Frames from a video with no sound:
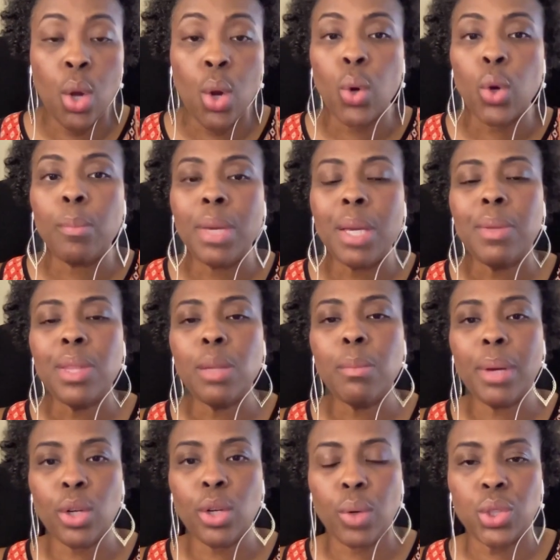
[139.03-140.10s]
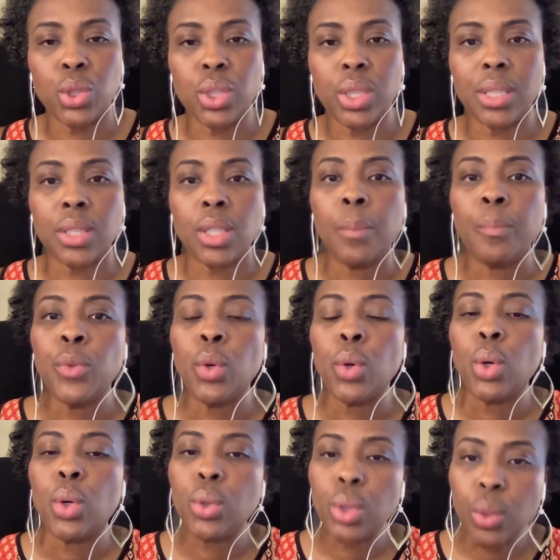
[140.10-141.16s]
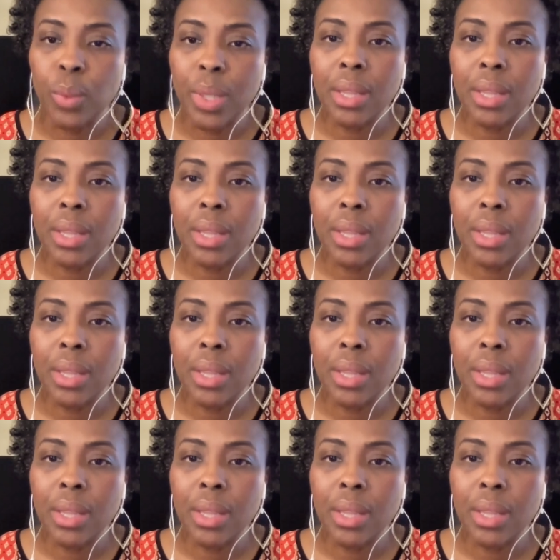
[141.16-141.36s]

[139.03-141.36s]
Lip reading: Or maybe the better question is, who do we